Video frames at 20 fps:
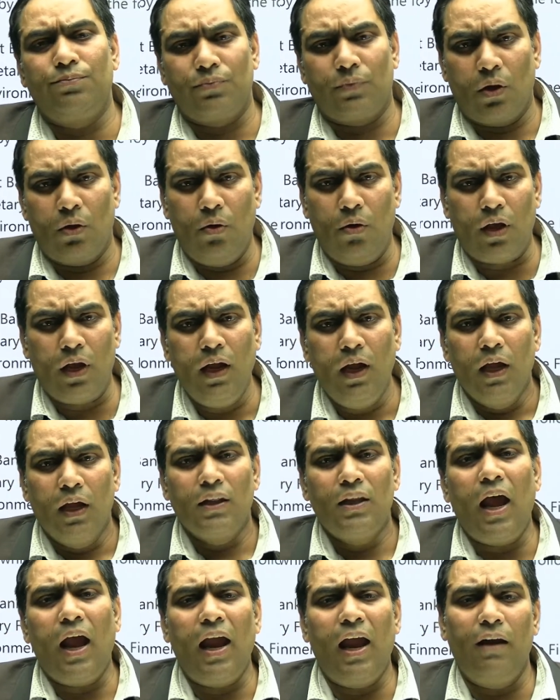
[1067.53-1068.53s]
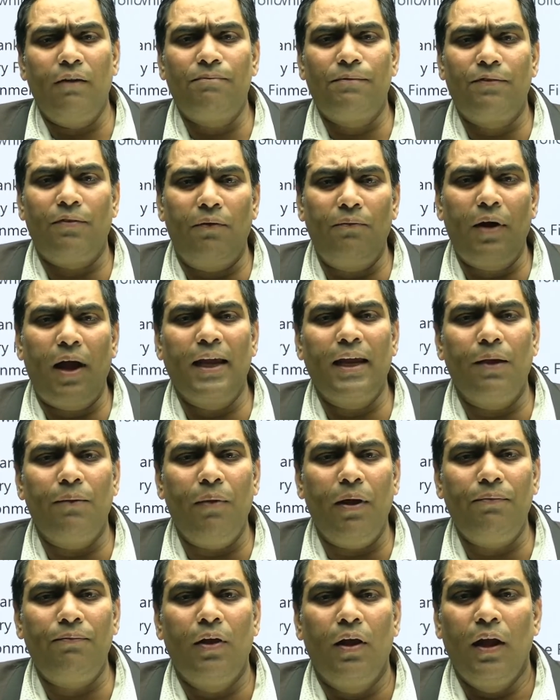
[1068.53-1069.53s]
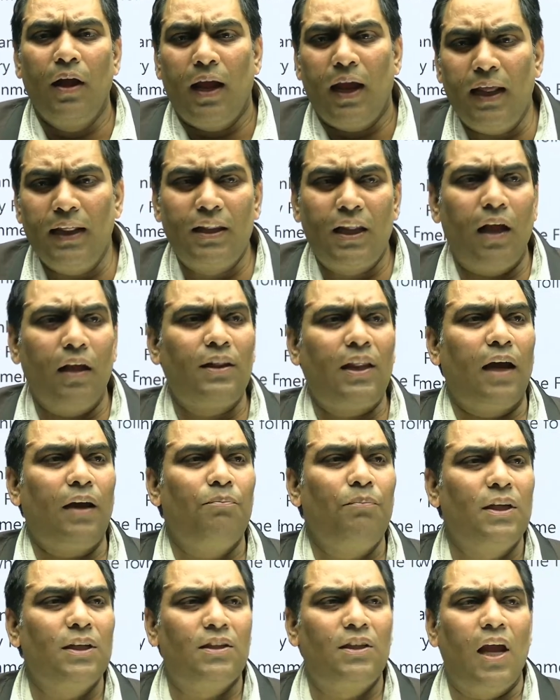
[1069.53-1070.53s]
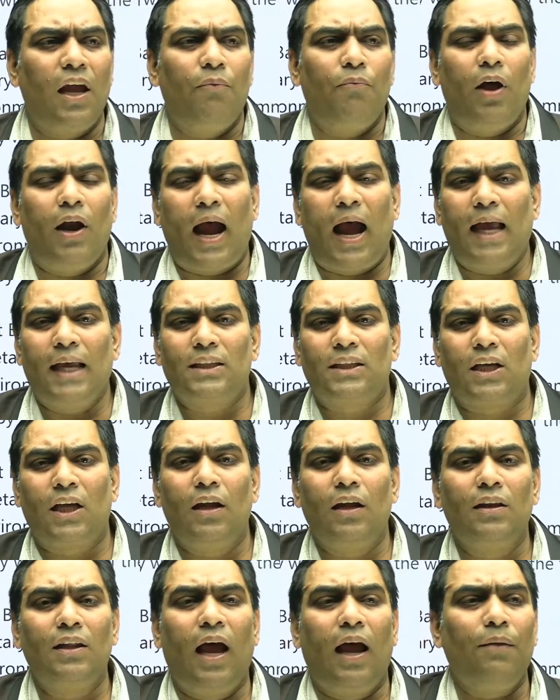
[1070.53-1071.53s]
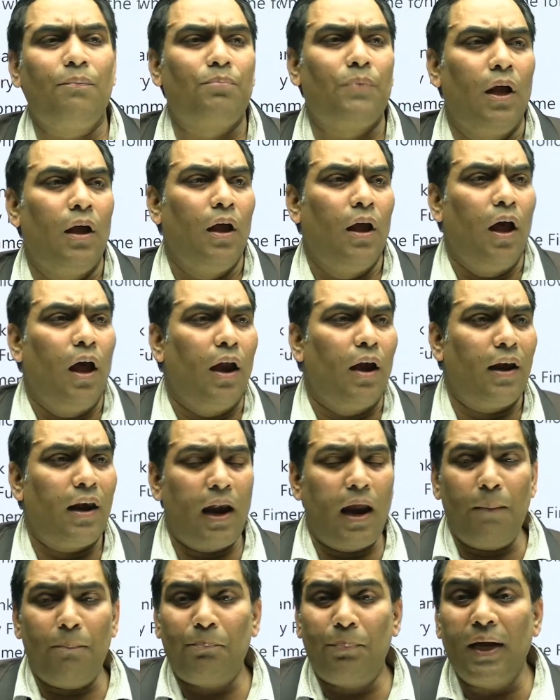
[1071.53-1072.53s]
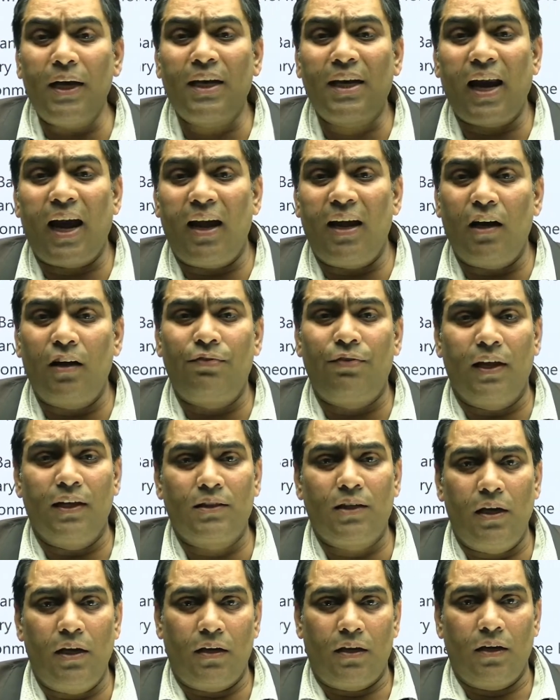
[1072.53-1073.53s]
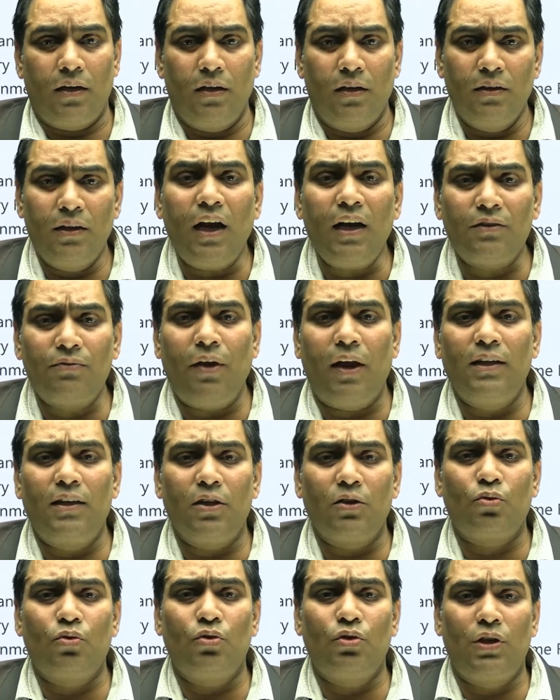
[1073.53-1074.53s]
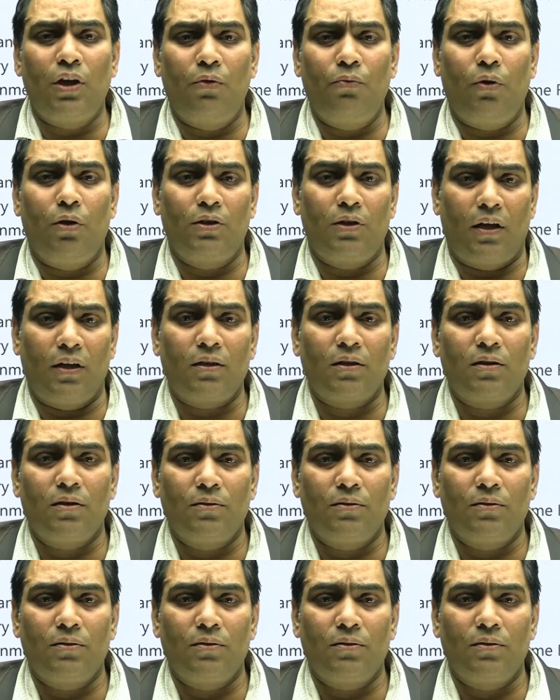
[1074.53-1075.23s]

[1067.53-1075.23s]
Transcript: okay, the help from IMF, and that means they were asking the rapid credit facility. That's why this question was asked.